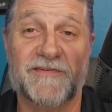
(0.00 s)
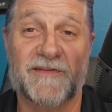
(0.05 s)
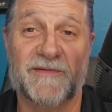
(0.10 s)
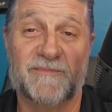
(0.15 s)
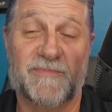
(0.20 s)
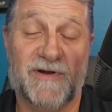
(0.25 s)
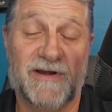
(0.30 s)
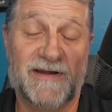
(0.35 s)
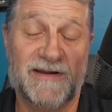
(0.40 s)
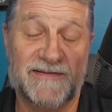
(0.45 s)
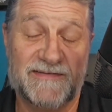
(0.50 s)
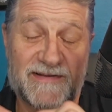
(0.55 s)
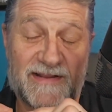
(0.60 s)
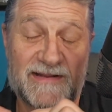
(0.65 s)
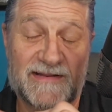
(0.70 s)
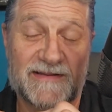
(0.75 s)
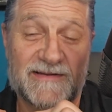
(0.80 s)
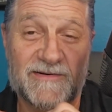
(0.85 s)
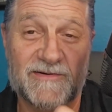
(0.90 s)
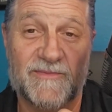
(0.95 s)
of the brain as
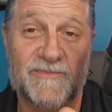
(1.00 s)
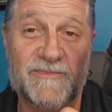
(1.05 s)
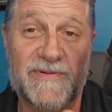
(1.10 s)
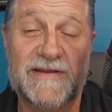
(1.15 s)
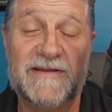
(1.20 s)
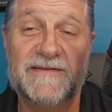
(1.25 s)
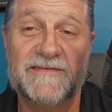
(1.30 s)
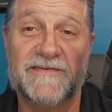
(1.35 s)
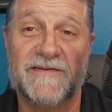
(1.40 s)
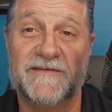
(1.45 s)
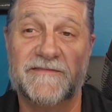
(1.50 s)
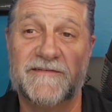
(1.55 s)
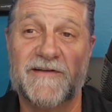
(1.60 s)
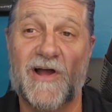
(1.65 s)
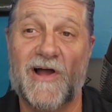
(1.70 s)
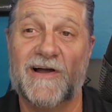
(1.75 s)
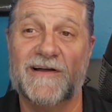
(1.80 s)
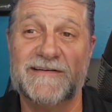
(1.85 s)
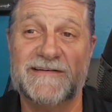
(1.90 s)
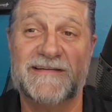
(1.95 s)
that little piece of
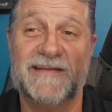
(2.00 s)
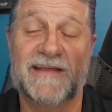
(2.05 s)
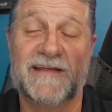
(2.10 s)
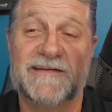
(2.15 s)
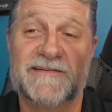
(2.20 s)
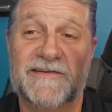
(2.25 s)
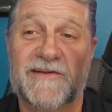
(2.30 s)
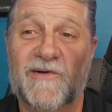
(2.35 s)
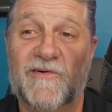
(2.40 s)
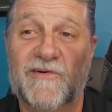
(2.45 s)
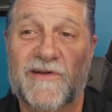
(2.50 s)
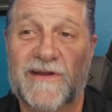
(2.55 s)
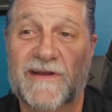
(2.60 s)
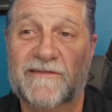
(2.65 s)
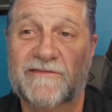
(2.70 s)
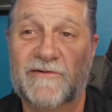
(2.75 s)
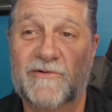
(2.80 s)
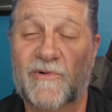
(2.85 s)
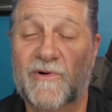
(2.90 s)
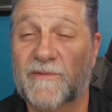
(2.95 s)
content going
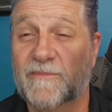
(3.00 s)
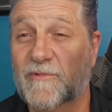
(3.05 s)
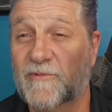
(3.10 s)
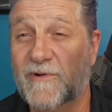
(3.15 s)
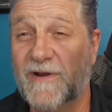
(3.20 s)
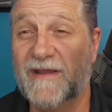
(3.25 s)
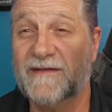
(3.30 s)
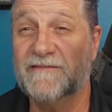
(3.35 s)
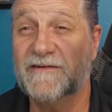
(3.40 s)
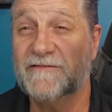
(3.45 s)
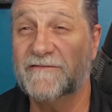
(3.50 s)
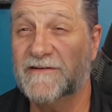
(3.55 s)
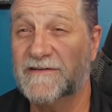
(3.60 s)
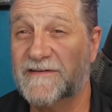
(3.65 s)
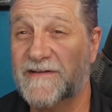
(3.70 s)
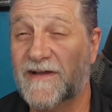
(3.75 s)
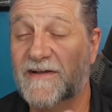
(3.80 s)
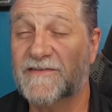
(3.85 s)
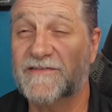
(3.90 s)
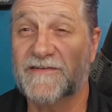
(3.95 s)
everywhere, but we haven't even
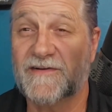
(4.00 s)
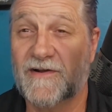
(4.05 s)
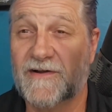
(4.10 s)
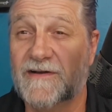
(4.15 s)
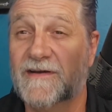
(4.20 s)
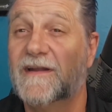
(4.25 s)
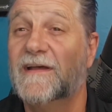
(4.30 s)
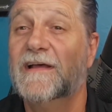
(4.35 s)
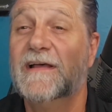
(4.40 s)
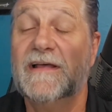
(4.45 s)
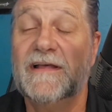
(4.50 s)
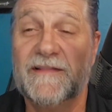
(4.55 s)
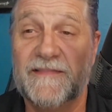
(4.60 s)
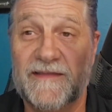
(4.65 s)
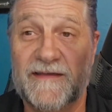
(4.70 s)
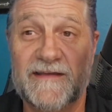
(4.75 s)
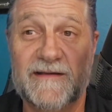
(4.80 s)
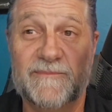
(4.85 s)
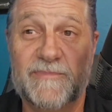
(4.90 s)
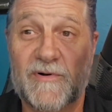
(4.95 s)
touched on
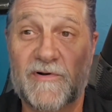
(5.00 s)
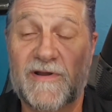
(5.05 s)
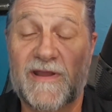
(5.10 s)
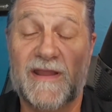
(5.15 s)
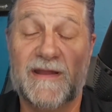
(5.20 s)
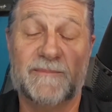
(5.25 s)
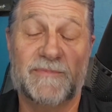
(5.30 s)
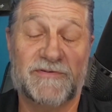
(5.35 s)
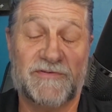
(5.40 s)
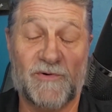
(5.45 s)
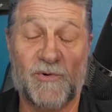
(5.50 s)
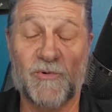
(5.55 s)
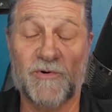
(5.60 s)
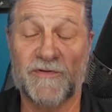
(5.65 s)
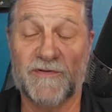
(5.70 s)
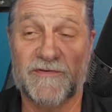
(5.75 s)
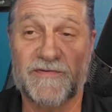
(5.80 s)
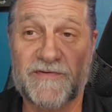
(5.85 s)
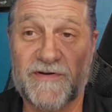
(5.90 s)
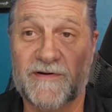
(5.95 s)
the hippocampus or
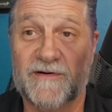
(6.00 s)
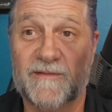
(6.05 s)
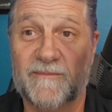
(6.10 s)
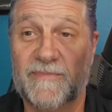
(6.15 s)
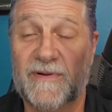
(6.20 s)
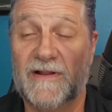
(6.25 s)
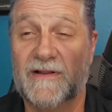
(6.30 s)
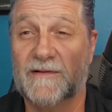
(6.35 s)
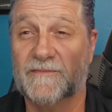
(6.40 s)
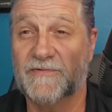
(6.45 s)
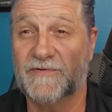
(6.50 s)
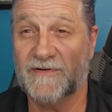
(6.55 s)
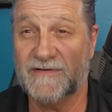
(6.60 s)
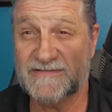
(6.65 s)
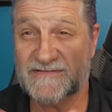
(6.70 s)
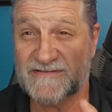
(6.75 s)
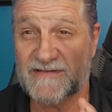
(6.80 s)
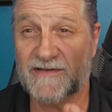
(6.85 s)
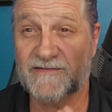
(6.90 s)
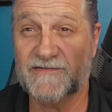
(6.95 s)
the cerebellum. So
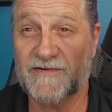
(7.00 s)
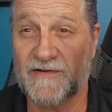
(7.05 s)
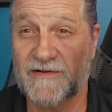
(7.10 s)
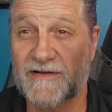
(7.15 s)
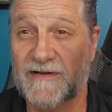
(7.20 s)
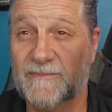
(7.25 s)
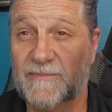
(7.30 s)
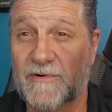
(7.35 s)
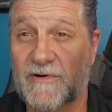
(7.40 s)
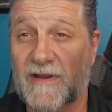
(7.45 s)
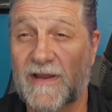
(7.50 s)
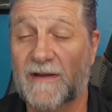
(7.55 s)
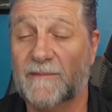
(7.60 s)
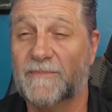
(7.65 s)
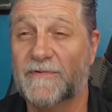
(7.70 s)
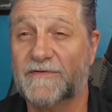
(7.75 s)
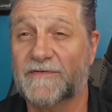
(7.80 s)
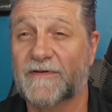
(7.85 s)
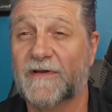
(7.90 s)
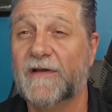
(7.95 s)
let's touch on the
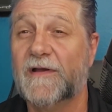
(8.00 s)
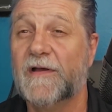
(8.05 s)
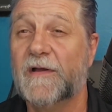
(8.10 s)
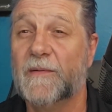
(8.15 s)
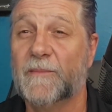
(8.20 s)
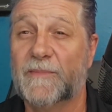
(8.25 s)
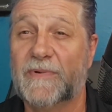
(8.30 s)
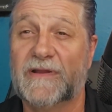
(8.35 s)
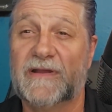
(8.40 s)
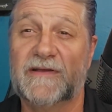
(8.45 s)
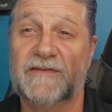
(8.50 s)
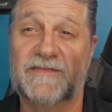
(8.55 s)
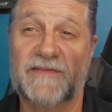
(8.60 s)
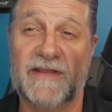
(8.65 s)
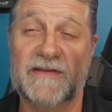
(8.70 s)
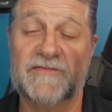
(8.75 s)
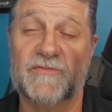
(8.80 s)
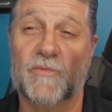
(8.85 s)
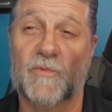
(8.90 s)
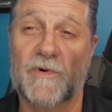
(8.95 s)
hippocampus, because
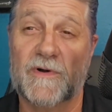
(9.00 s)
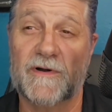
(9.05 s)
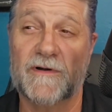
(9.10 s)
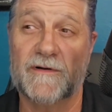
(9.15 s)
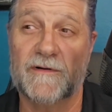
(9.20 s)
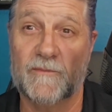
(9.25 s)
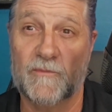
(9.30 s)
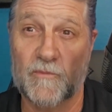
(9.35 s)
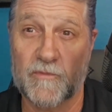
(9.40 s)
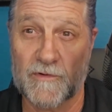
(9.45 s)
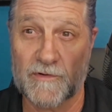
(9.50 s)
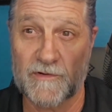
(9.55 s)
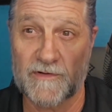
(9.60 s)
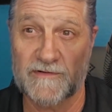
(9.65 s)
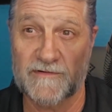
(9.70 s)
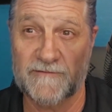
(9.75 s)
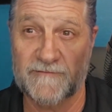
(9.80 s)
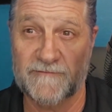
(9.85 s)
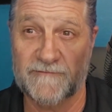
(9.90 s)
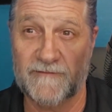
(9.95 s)
that's where we're
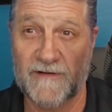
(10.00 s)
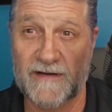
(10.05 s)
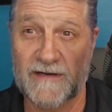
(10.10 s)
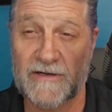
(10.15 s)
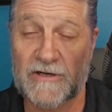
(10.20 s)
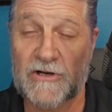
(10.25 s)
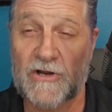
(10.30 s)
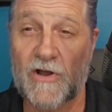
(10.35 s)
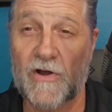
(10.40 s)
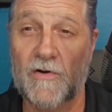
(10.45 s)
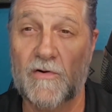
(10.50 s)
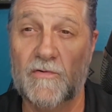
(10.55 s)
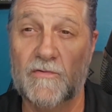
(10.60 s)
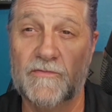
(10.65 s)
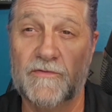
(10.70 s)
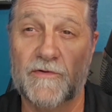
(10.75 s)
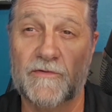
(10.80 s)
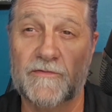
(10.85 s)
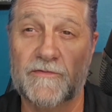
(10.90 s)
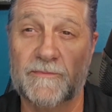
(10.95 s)
going to
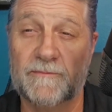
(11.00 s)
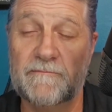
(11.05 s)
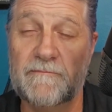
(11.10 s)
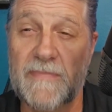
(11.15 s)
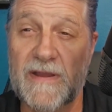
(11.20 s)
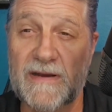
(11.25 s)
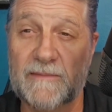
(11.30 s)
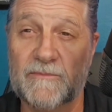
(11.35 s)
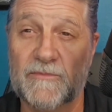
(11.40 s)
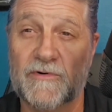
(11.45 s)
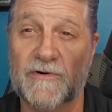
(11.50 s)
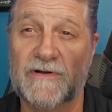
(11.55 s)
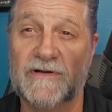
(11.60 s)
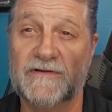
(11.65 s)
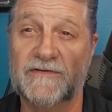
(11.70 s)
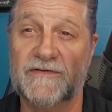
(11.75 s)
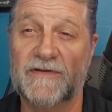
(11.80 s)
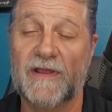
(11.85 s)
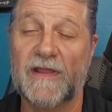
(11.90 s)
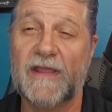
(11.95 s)
encode those
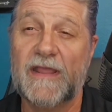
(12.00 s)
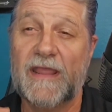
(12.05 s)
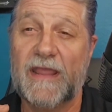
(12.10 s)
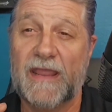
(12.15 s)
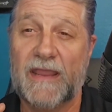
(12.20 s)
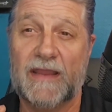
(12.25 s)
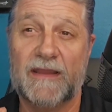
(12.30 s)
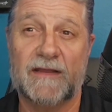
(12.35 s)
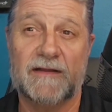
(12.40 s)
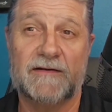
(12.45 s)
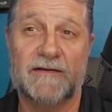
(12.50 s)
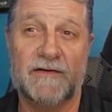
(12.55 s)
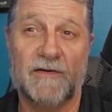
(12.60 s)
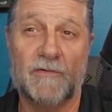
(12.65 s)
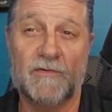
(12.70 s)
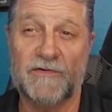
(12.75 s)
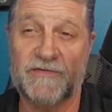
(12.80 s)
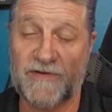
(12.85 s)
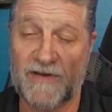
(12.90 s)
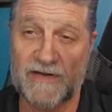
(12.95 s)
memories. And
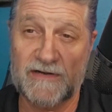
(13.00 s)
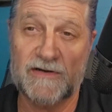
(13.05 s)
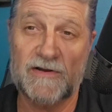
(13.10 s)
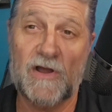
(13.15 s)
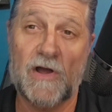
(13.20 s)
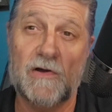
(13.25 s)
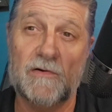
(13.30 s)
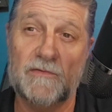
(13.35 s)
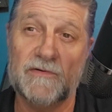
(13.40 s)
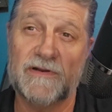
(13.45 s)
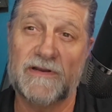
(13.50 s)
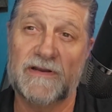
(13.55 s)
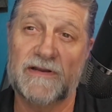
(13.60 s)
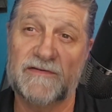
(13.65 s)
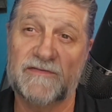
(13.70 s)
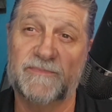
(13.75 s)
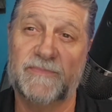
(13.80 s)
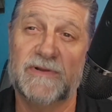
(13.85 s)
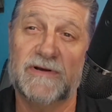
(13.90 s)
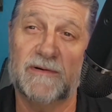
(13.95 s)
notice encoding
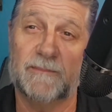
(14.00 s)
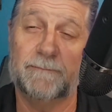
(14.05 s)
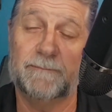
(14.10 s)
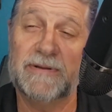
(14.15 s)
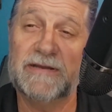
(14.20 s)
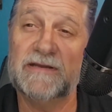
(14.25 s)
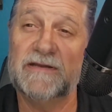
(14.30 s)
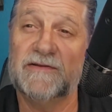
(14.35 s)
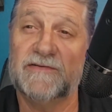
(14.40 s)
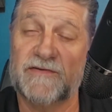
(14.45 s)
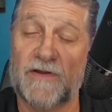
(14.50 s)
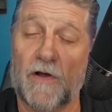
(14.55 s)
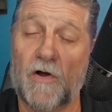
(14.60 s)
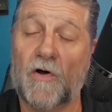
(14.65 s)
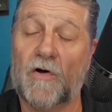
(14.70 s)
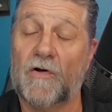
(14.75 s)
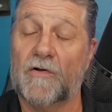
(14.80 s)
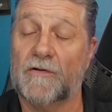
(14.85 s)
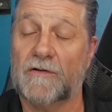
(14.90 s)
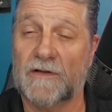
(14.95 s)
has been a piece
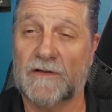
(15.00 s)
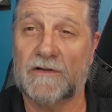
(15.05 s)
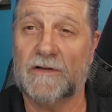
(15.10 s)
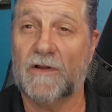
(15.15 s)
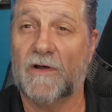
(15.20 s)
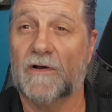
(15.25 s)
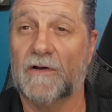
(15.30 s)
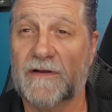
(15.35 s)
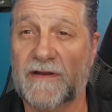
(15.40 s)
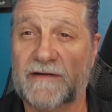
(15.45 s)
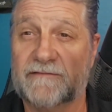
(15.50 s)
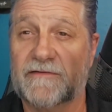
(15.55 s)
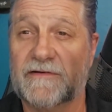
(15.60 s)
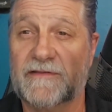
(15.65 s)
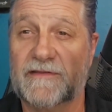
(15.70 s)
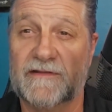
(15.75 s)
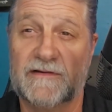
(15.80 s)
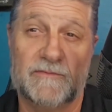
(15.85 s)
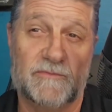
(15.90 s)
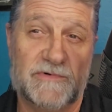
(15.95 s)
all along
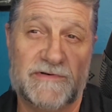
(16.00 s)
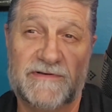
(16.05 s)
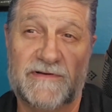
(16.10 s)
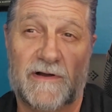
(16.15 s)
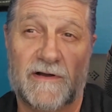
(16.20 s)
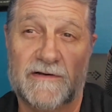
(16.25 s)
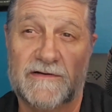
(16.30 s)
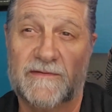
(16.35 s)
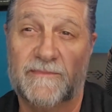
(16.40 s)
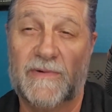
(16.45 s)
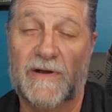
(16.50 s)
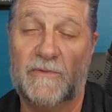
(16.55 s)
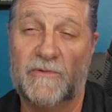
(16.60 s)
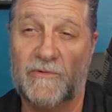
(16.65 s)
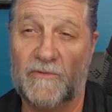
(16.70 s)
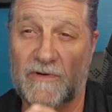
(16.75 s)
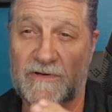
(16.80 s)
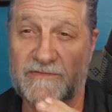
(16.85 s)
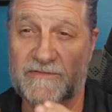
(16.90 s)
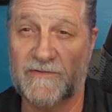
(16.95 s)
everything that we talked about. We
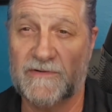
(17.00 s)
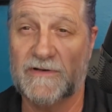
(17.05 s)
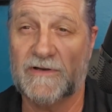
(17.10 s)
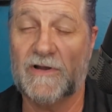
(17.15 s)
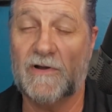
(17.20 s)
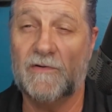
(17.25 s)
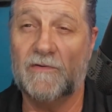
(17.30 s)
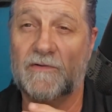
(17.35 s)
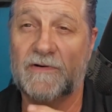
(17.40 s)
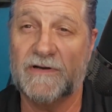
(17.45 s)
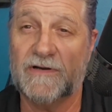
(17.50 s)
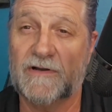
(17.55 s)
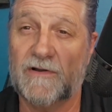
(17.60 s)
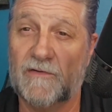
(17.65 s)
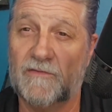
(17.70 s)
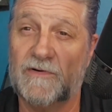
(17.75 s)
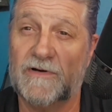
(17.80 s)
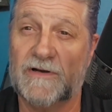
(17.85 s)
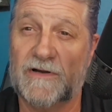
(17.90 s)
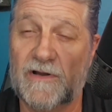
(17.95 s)
want to
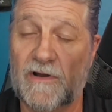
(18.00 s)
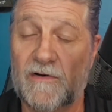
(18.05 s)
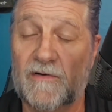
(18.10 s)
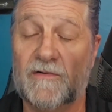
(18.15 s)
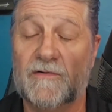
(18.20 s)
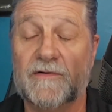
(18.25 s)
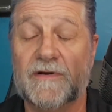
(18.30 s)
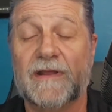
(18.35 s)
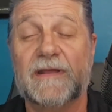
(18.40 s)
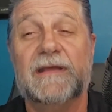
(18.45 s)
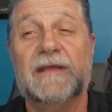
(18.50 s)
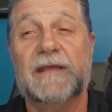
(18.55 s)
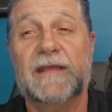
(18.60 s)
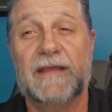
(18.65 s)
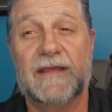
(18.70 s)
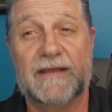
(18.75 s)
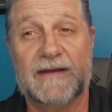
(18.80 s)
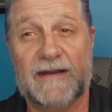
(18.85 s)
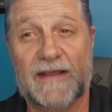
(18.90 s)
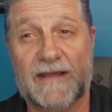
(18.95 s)
encode.
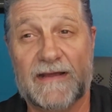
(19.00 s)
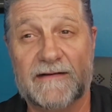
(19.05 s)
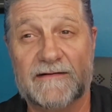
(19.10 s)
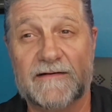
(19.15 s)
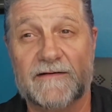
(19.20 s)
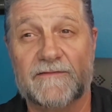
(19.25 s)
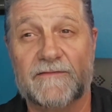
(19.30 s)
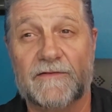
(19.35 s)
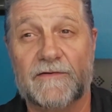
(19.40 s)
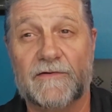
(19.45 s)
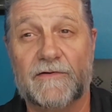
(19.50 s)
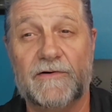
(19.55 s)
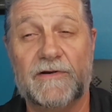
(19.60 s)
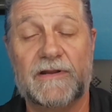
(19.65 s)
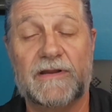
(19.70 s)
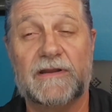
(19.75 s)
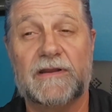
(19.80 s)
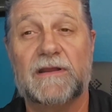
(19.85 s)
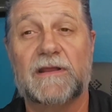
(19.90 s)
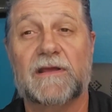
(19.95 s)
And active
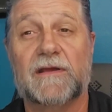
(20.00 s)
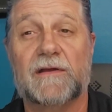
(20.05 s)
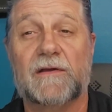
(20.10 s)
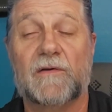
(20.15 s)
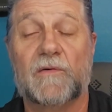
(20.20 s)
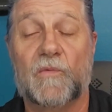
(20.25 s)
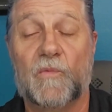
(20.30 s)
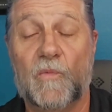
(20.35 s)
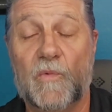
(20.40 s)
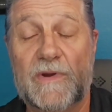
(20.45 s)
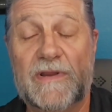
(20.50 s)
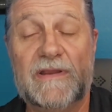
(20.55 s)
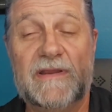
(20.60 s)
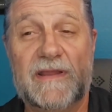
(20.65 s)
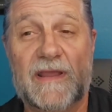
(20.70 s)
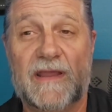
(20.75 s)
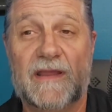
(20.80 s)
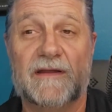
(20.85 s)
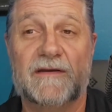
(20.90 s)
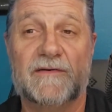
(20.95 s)
learning, we
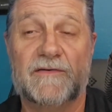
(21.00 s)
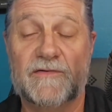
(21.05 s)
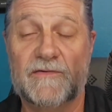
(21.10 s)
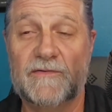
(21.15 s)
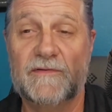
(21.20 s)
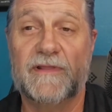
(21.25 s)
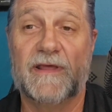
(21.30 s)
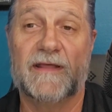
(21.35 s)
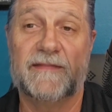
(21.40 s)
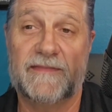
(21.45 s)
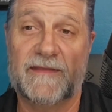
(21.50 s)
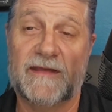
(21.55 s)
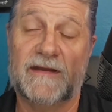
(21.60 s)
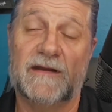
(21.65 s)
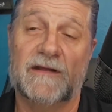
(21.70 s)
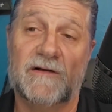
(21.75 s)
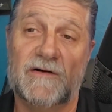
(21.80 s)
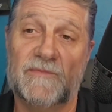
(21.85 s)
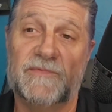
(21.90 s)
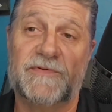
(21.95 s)
can do that. That
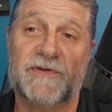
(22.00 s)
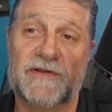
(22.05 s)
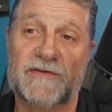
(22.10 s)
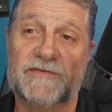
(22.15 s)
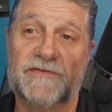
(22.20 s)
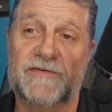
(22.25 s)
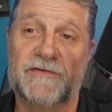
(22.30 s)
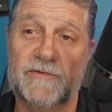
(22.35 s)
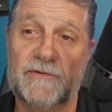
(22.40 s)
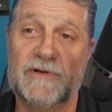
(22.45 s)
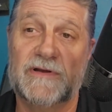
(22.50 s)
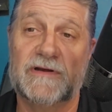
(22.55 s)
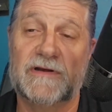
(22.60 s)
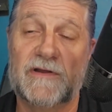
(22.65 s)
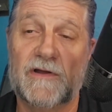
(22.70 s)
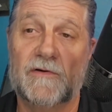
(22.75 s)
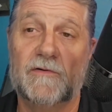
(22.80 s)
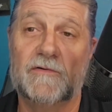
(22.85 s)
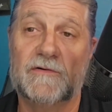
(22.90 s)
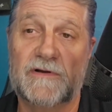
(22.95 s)
helps us to
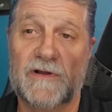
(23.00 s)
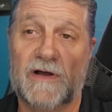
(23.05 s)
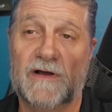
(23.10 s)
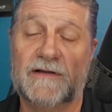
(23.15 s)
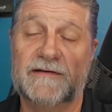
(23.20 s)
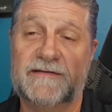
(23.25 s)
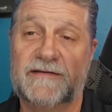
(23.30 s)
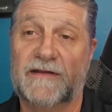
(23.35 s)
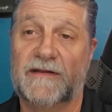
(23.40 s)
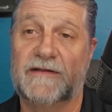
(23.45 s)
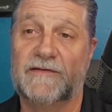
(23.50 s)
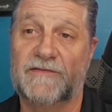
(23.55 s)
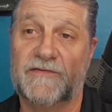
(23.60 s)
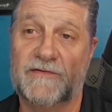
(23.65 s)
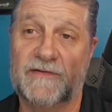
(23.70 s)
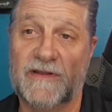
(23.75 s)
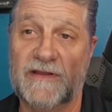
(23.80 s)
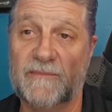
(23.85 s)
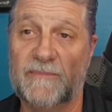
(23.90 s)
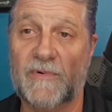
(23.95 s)
encode content.
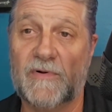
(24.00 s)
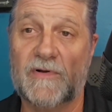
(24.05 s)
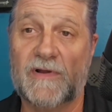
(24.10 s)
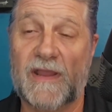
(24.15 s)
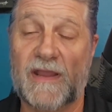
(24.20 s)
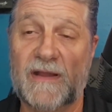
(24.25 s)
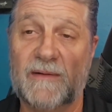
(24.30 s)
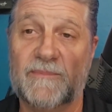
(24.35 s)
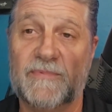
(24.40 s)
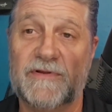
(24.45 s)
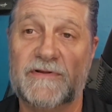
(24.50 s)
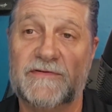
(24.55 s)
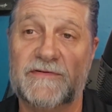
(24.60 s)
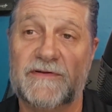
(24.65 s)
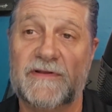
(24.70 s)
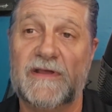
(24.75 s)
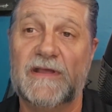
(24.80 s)
So the hippocampus